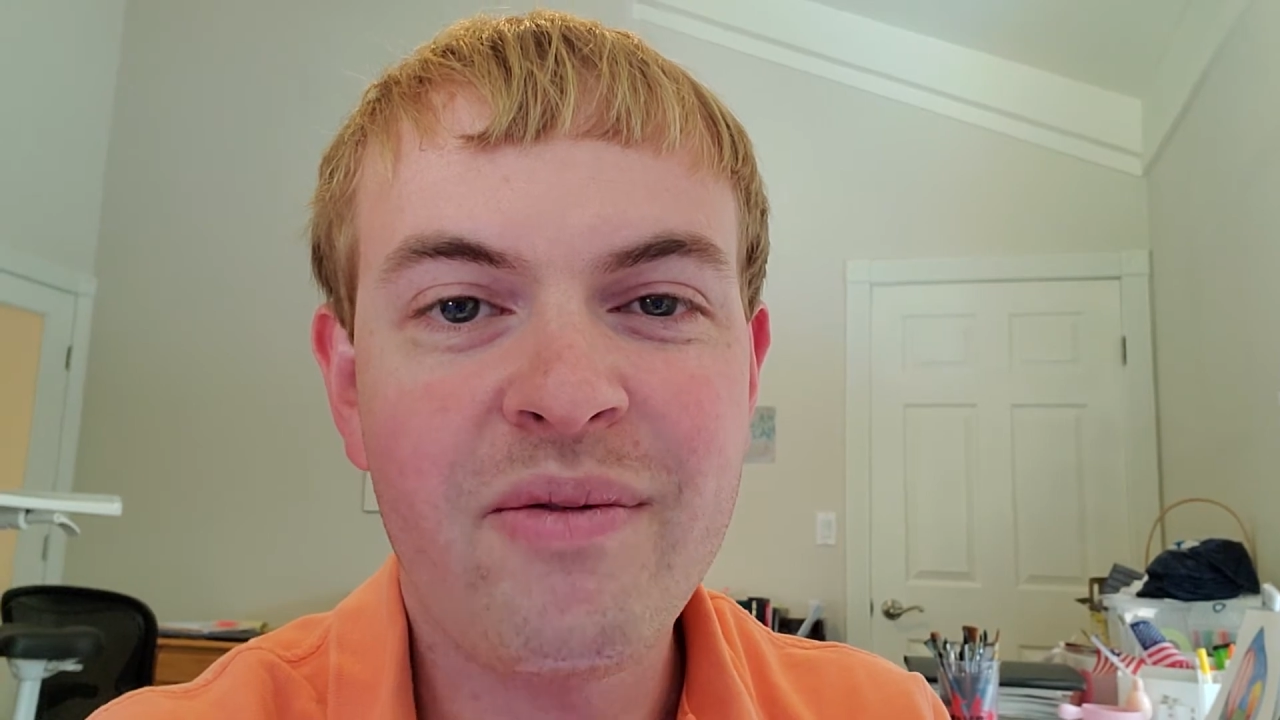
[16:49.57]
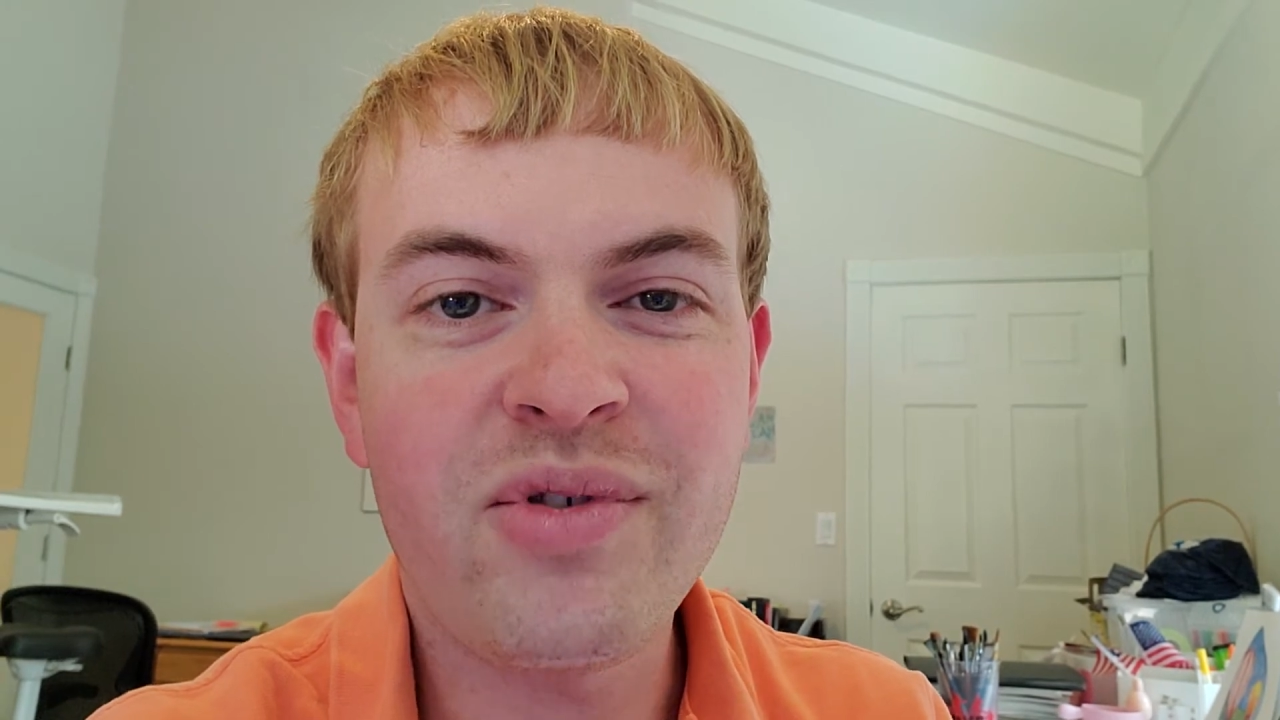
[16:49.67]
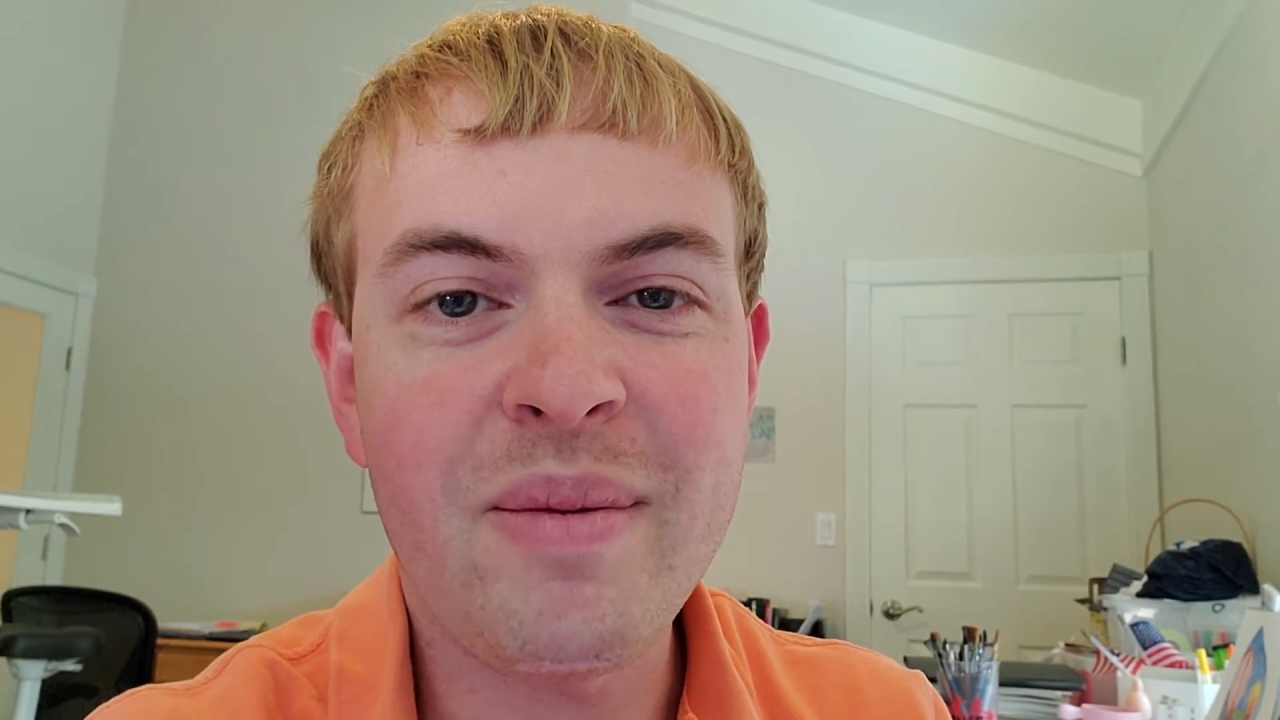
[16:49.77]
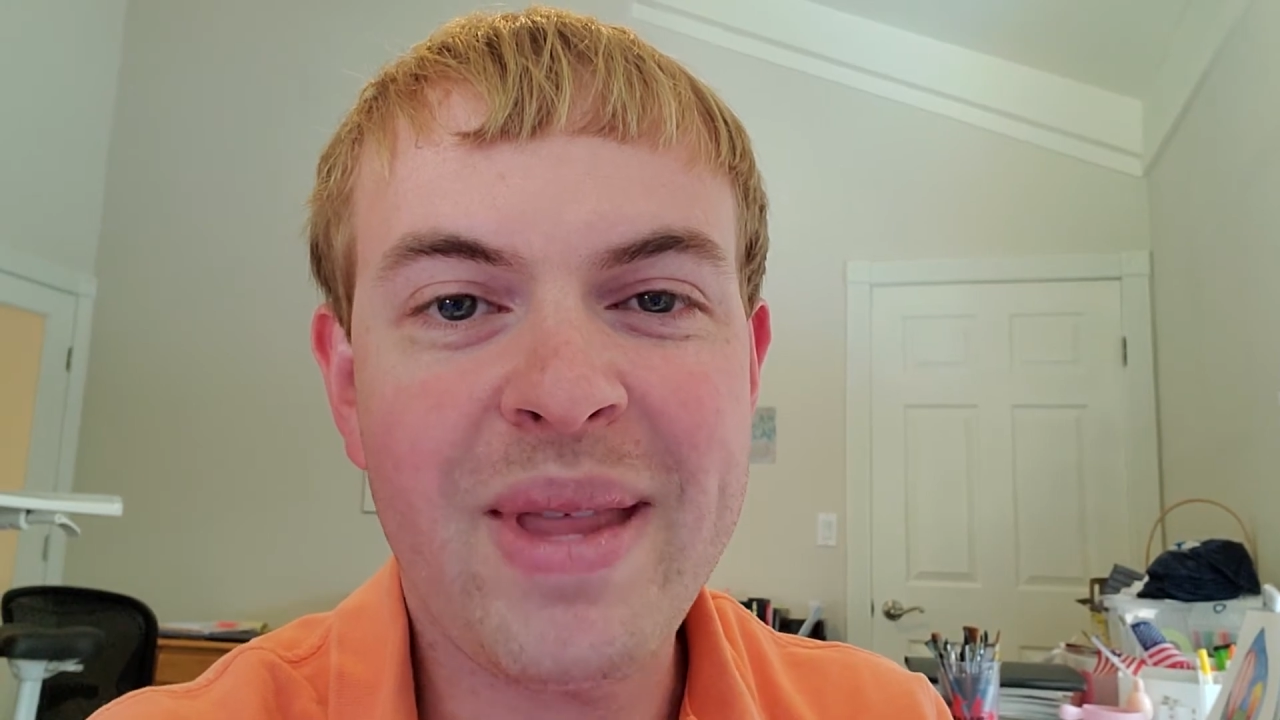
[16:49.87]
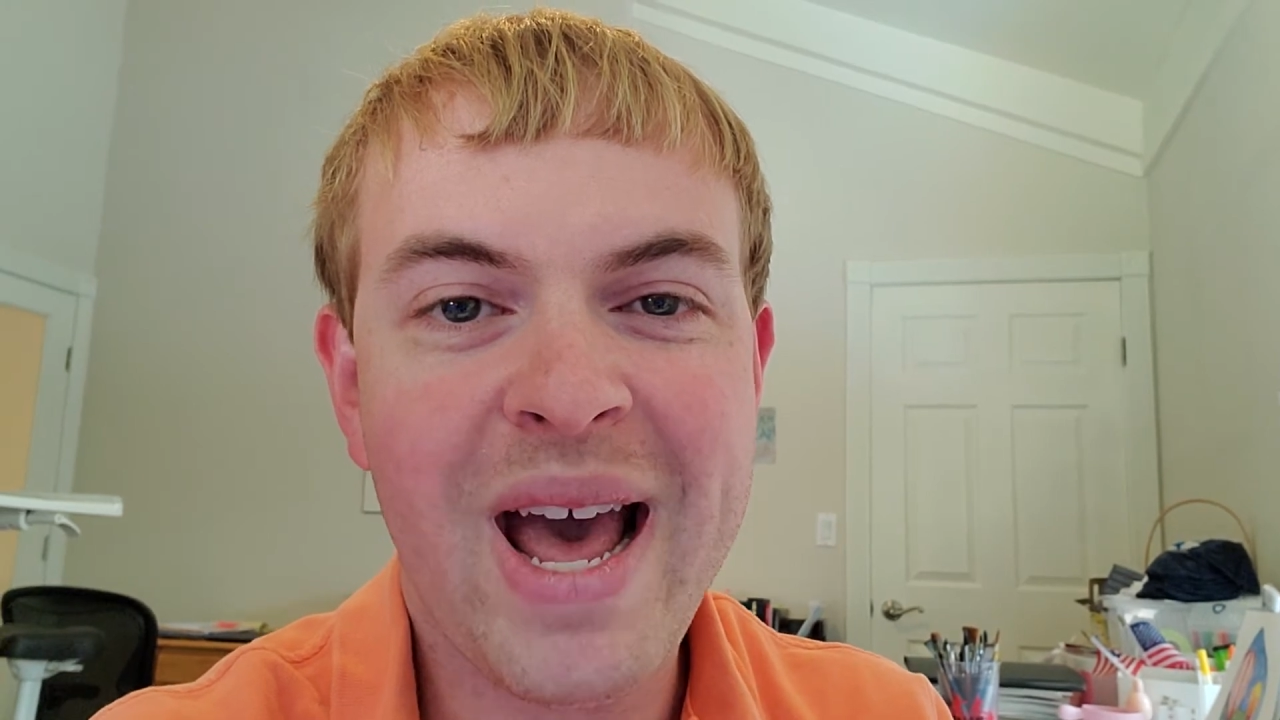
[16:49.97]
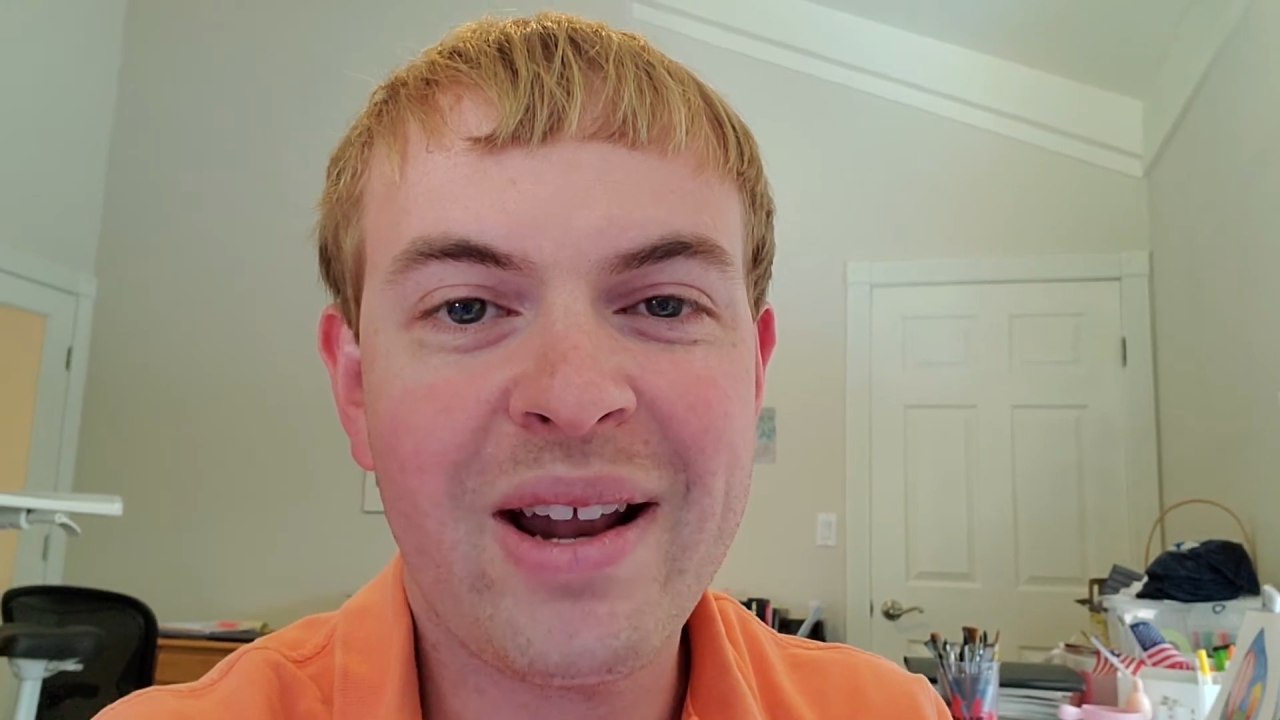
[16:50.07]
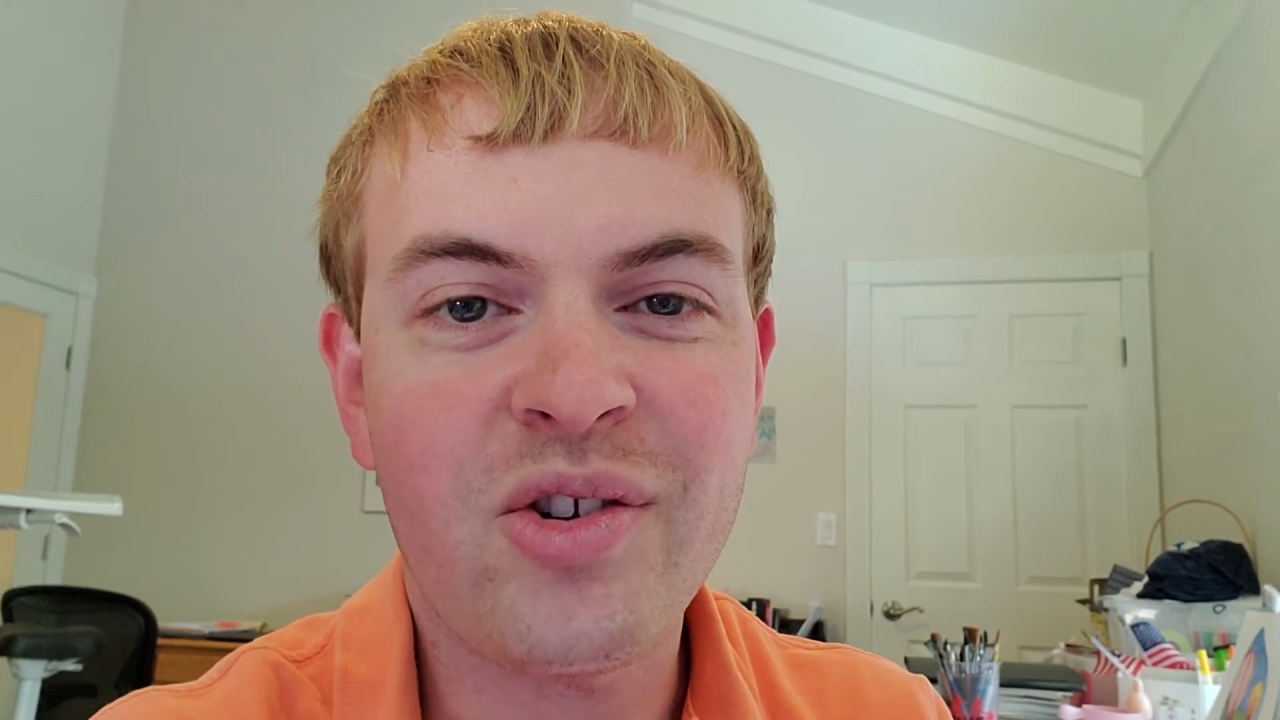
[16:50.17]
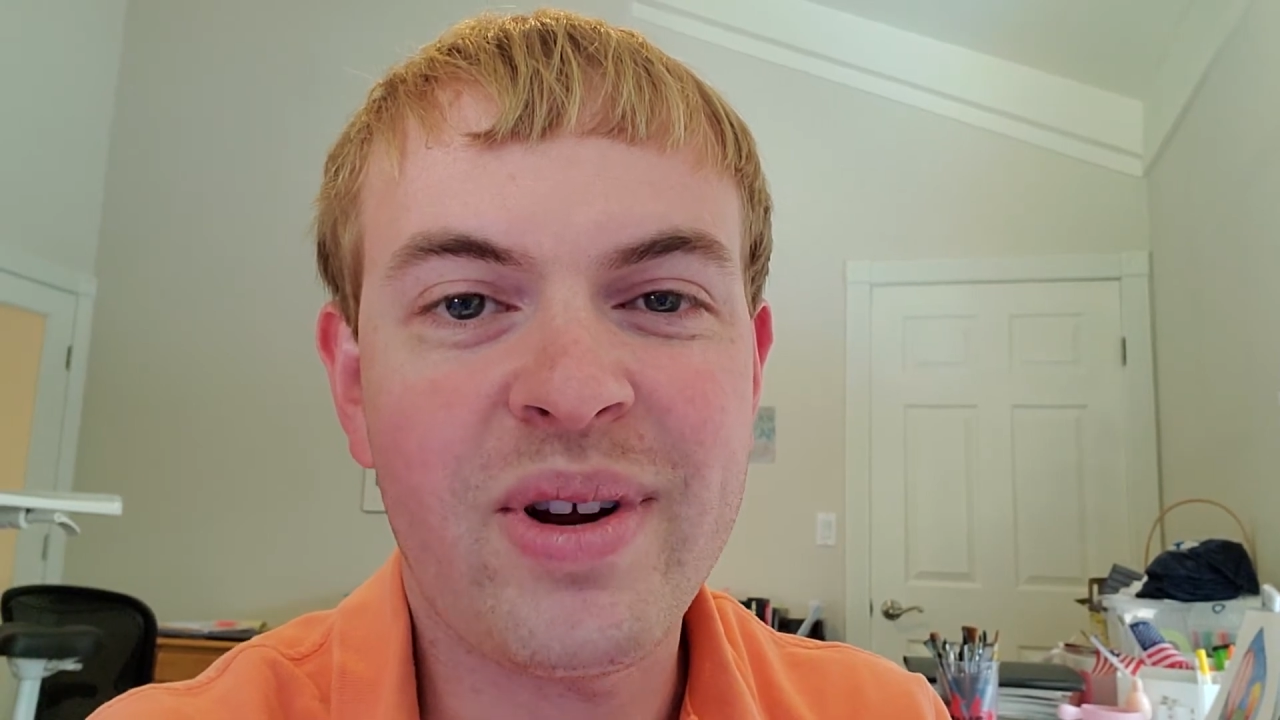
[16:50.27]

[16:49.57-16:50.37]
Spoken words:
from that,